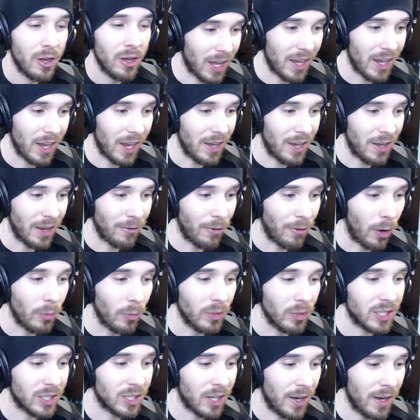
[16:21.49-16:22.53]
and and I've
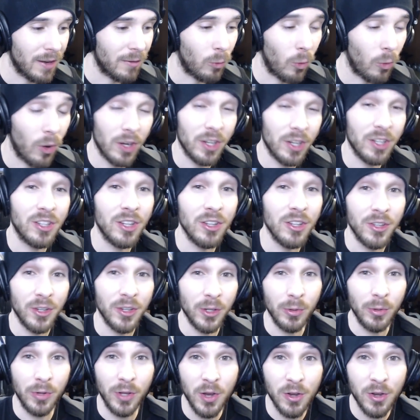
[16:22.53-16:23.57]
always kind of wanted to
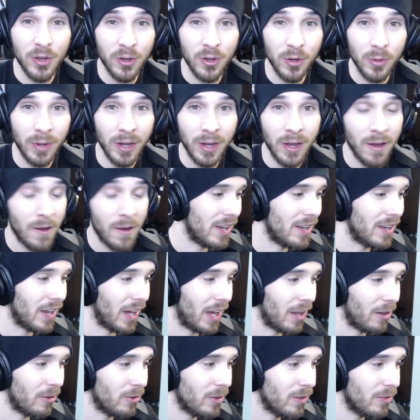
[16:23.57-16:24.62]
do YouTube, and
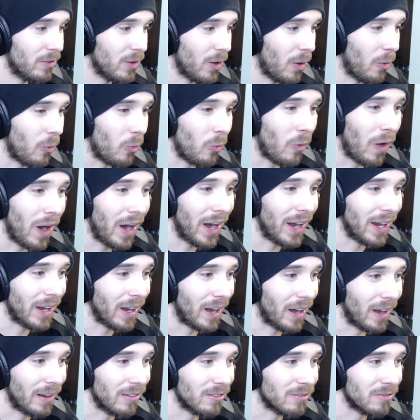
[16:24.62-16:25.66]
I don't even know
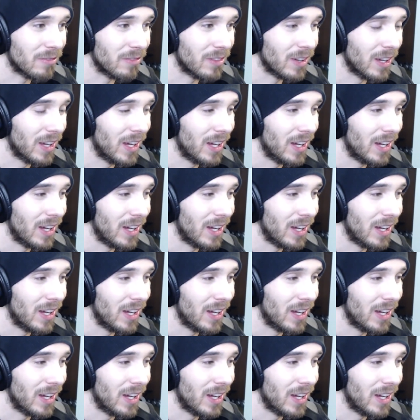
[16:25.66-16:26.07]
why. I've